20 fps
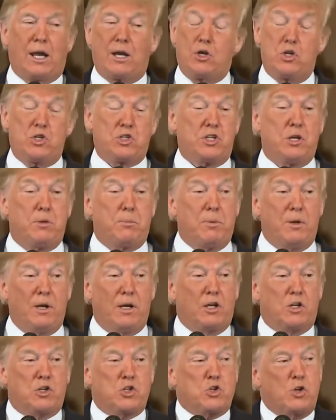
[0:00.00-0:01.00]
I could see it
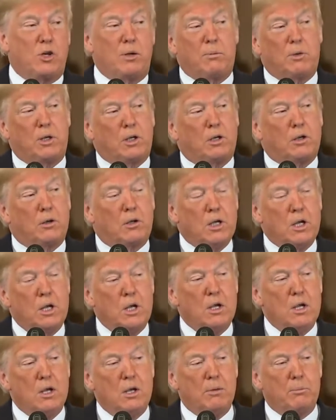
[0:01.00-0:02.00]
being extremely good
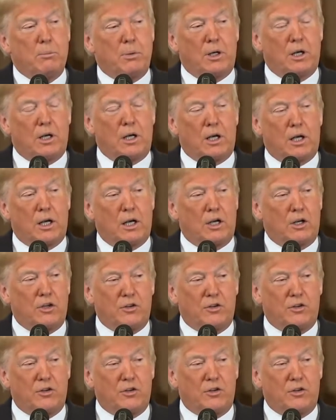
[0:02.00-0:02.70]
politically